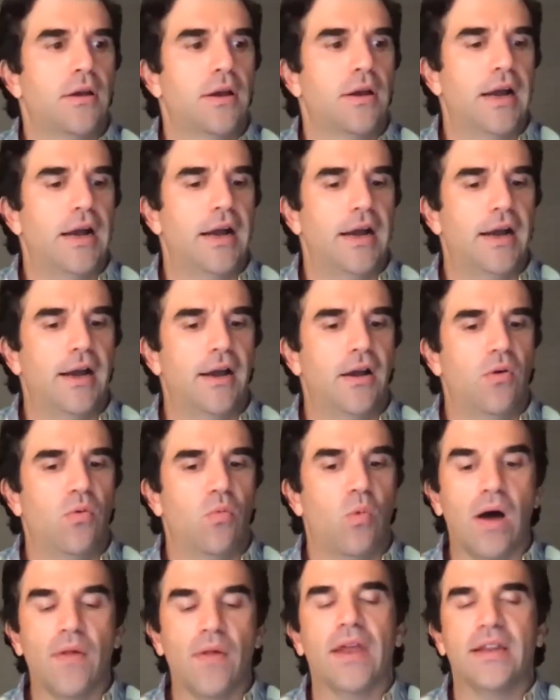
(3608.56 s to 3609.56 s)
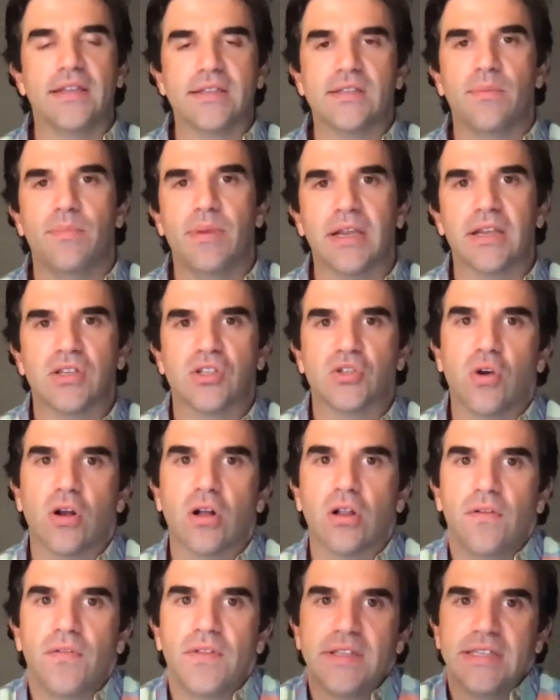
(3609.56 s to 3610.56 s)
uh, while that is the biggest
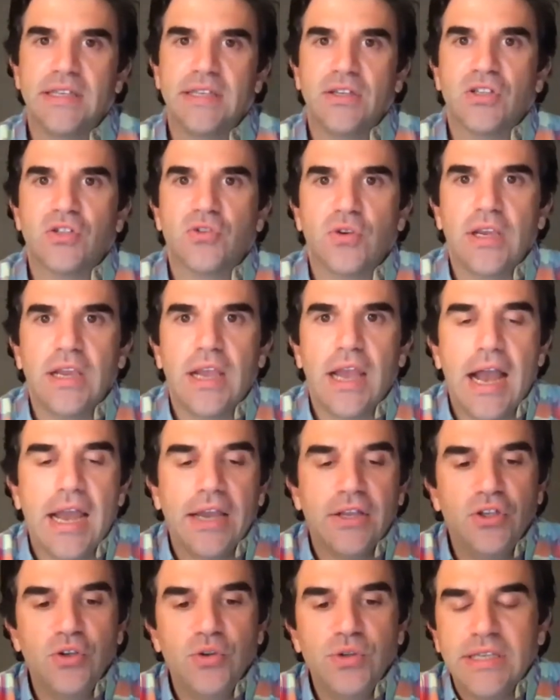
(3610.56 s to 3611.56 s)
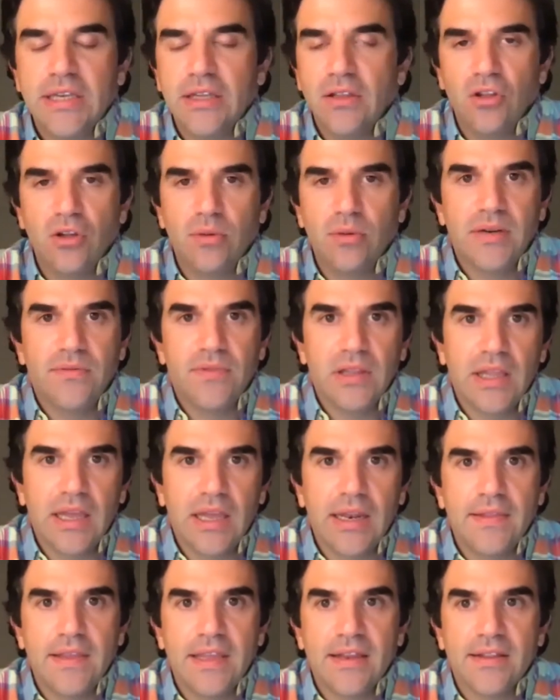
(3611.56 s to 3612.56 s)
struggle of this industry, I do see a little bit of a light
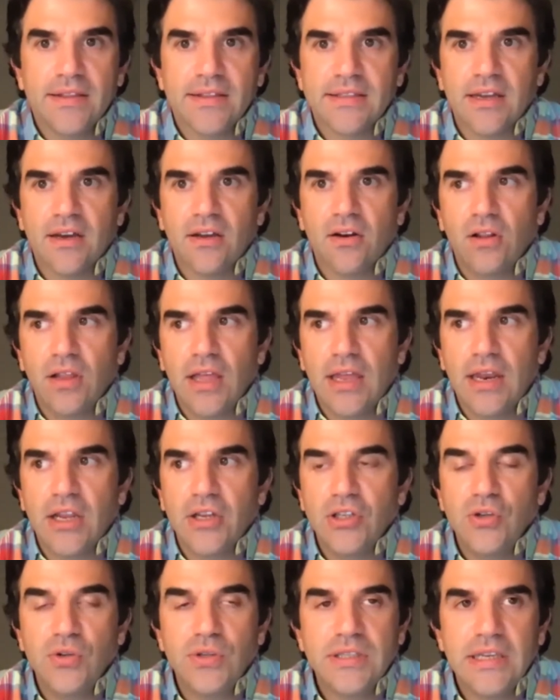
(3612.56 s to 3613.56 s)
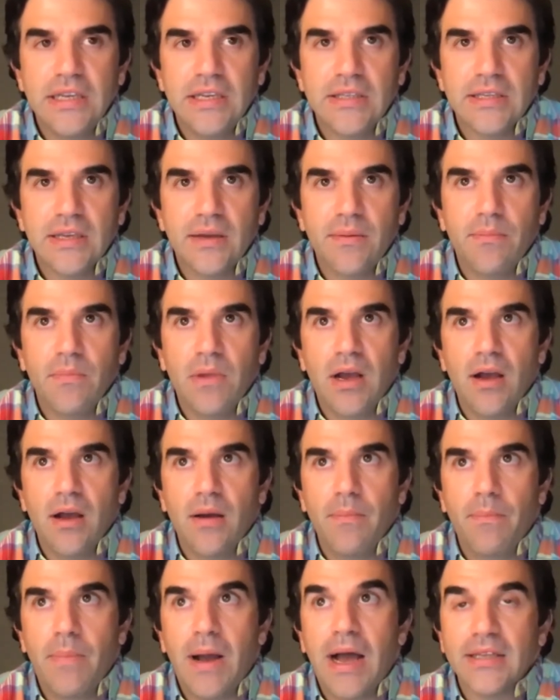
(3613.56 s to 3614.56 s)
at the end of the tunnel, and I do see some
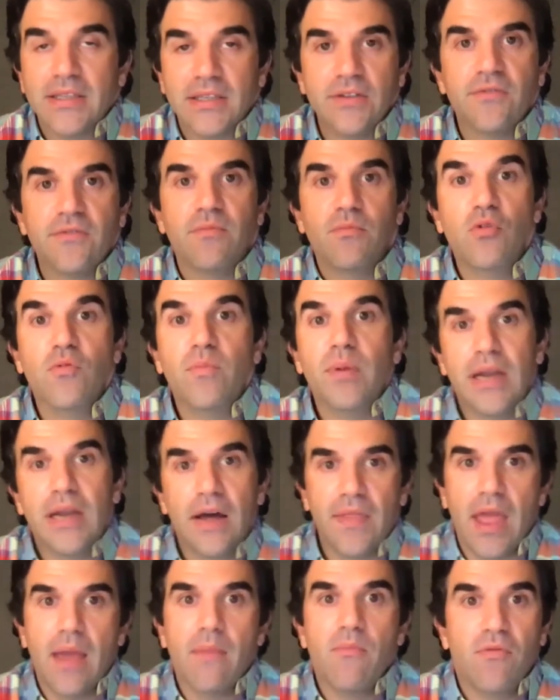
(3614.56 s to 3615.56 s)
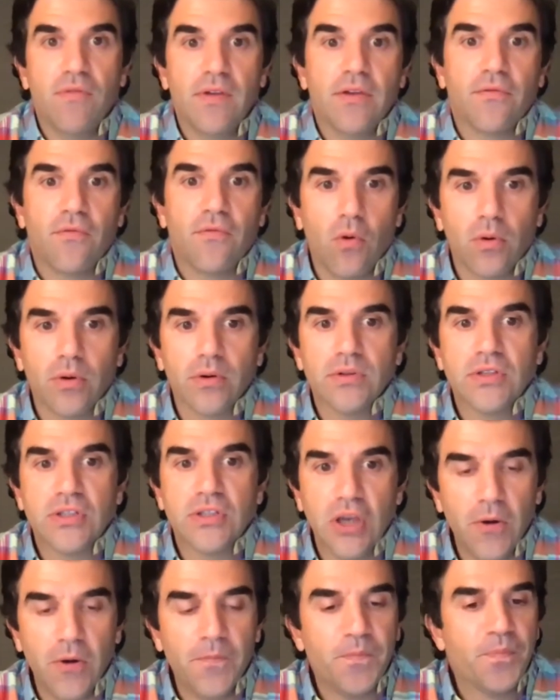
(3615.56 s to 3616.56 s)
um, positive movement on that moving forward.
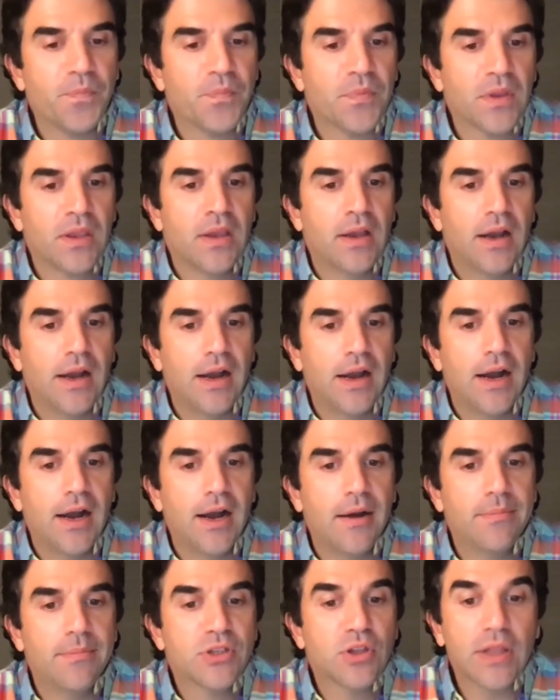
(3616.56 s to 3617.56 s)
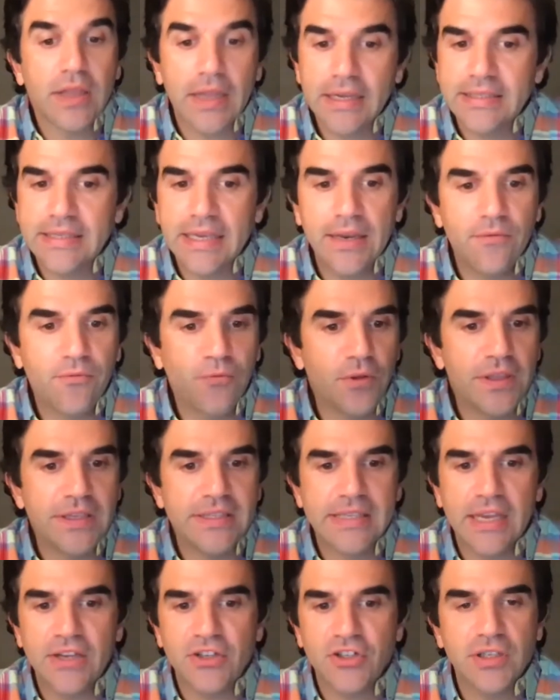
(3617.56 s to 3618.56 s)
So, um, so like I said, for these
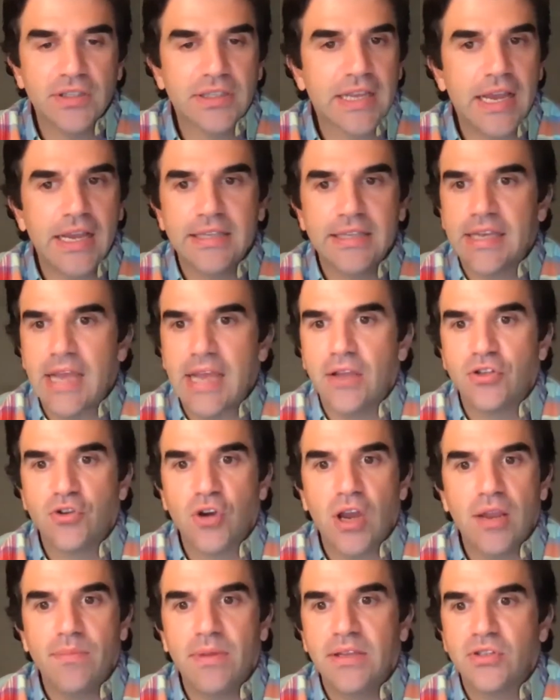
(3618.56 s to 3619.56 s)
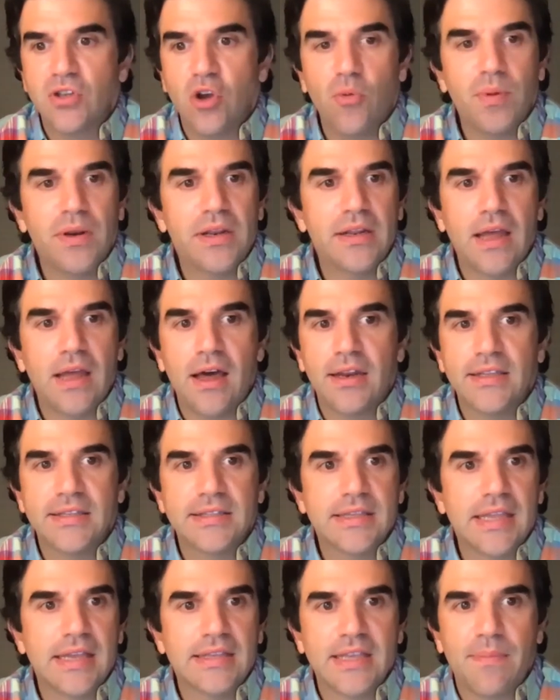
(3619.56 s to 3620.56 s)
sessions, guys, I try and be as open and
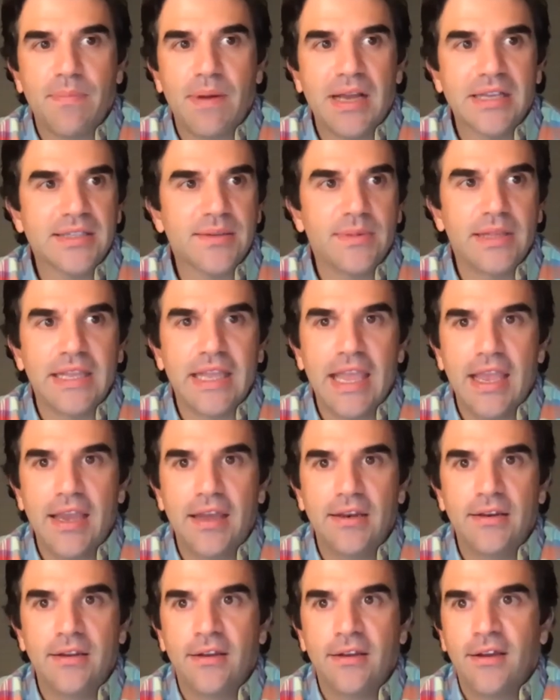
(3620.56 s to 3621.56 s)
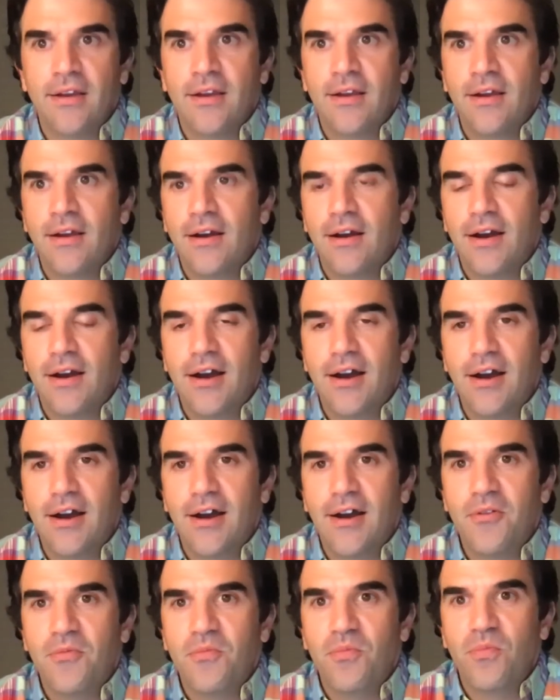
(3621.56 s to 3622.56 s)
honest as I possibly can.
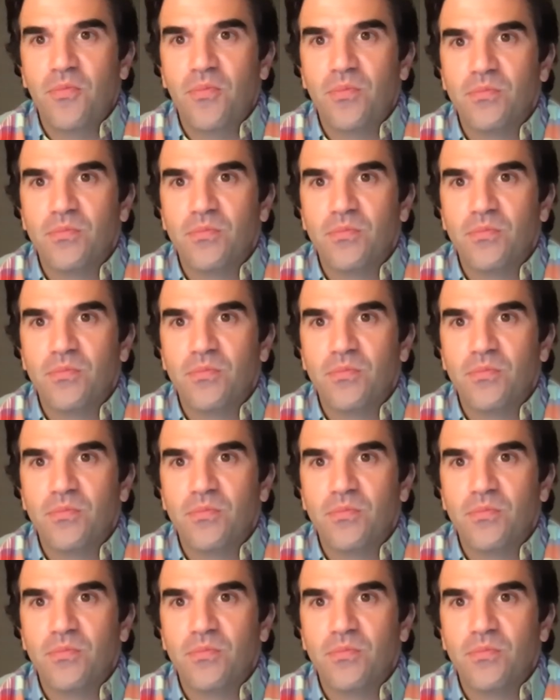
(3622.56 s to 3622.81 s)
Um,